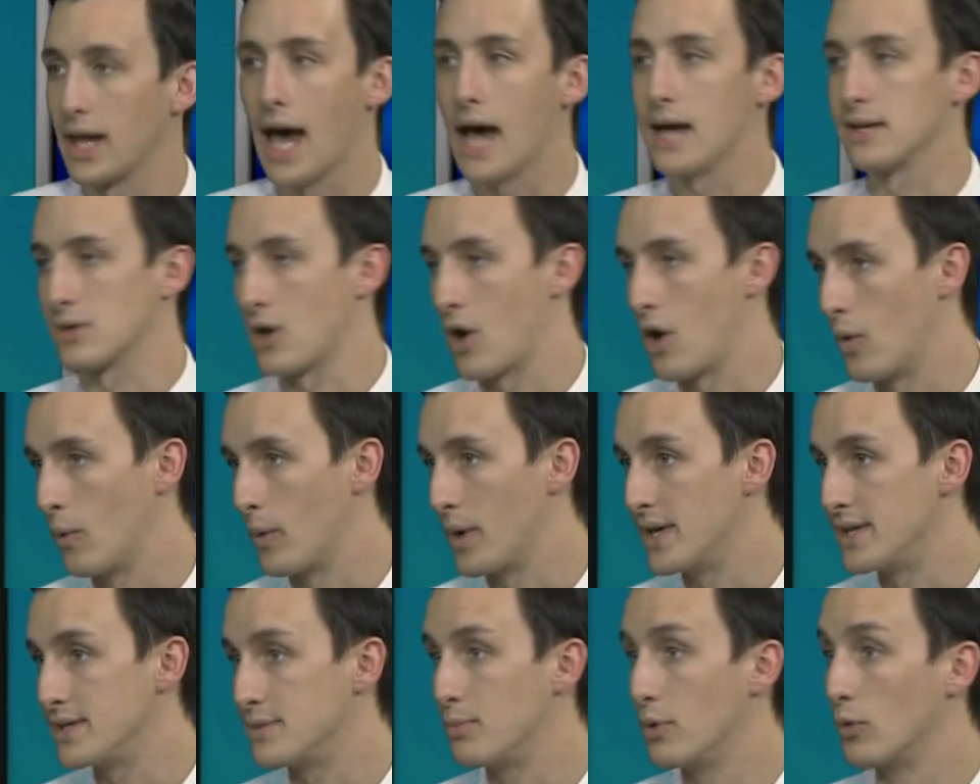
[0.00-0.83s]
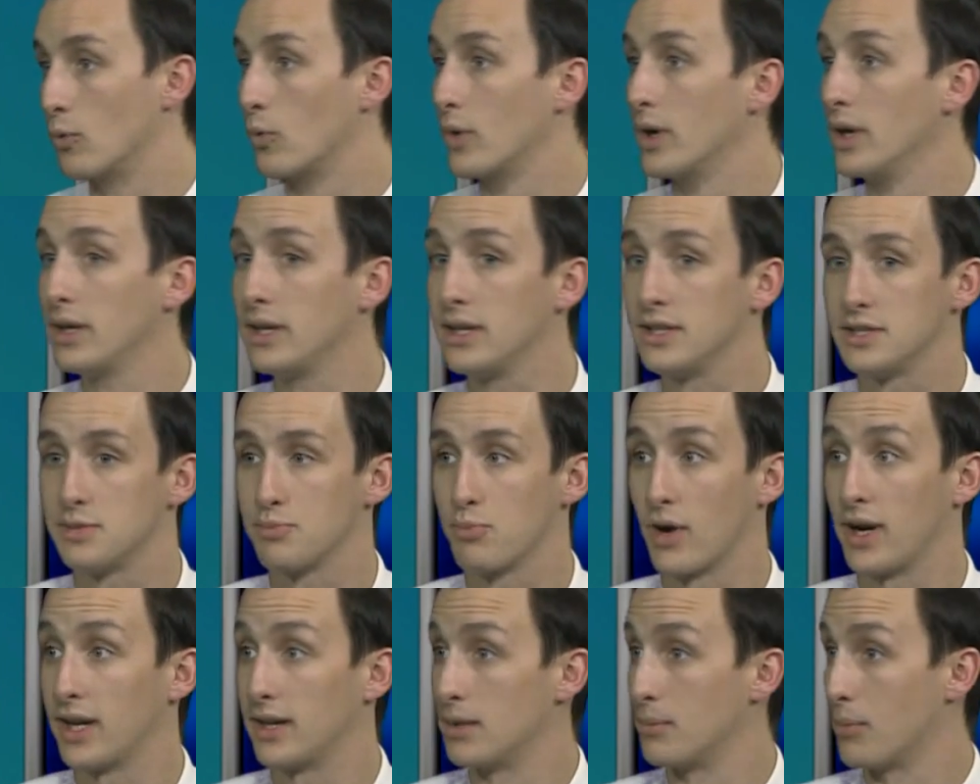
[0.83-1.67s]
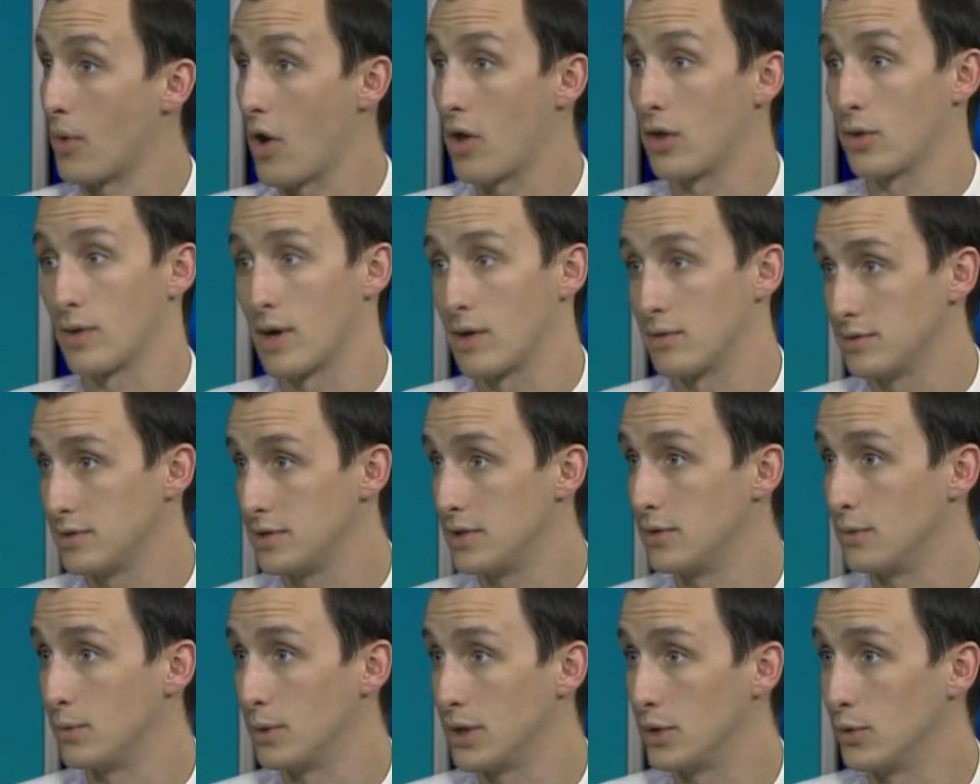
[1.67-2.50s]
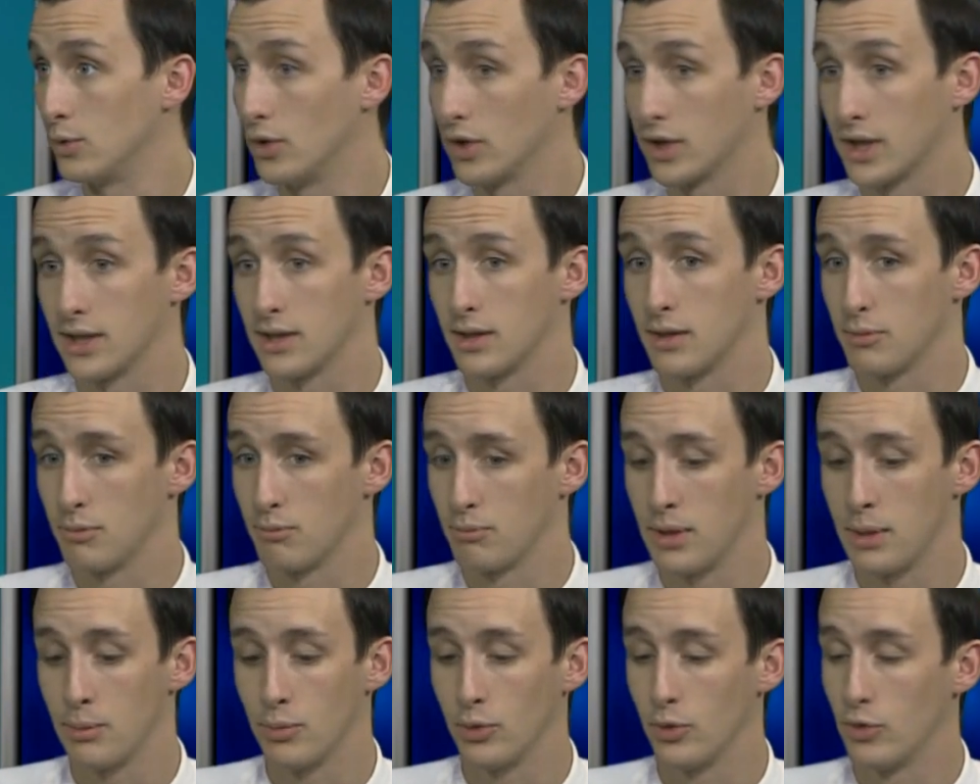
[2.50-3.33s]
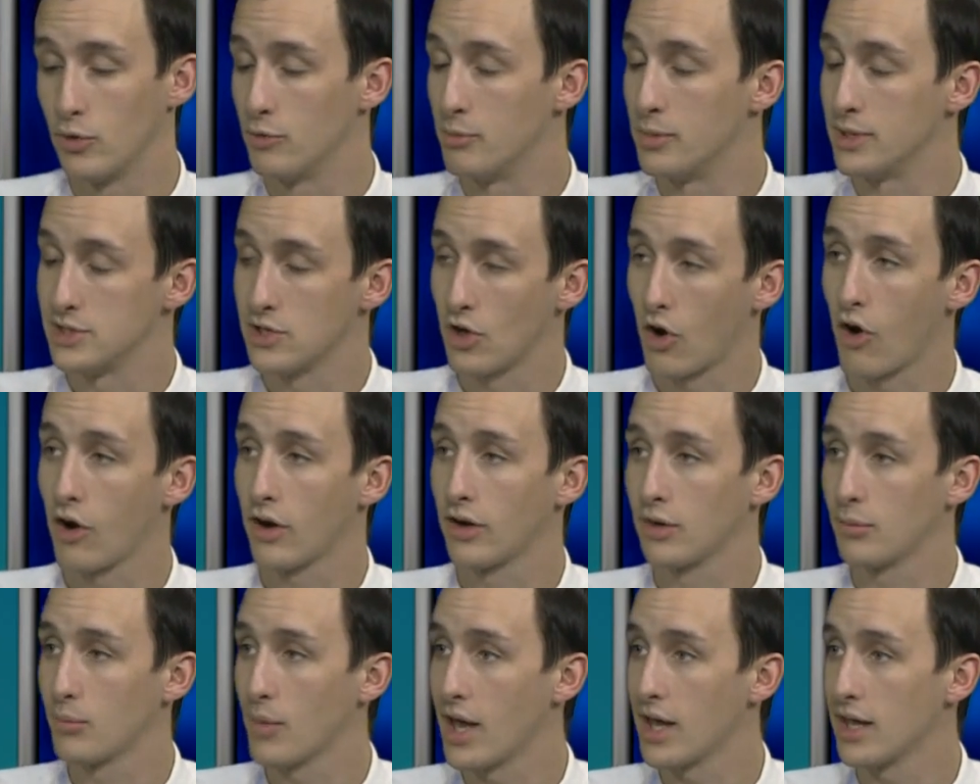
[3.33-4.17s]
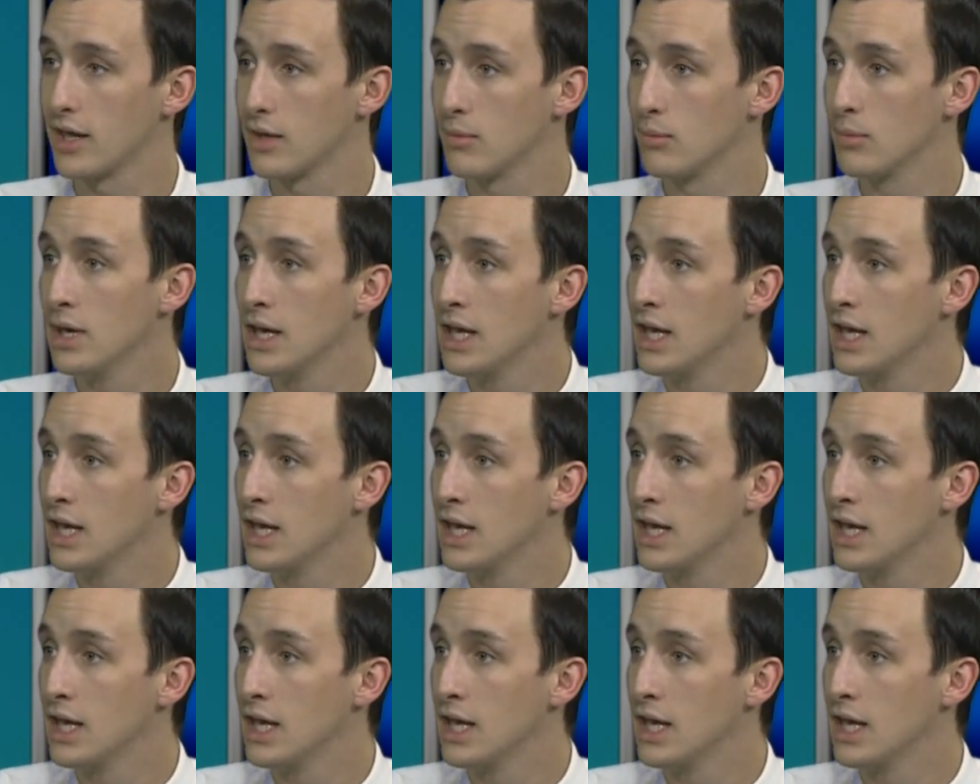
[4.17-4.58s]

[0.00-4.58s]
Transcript: as always, but really spreading the ball around too. Yeah. When you look at people who have been targeted by him,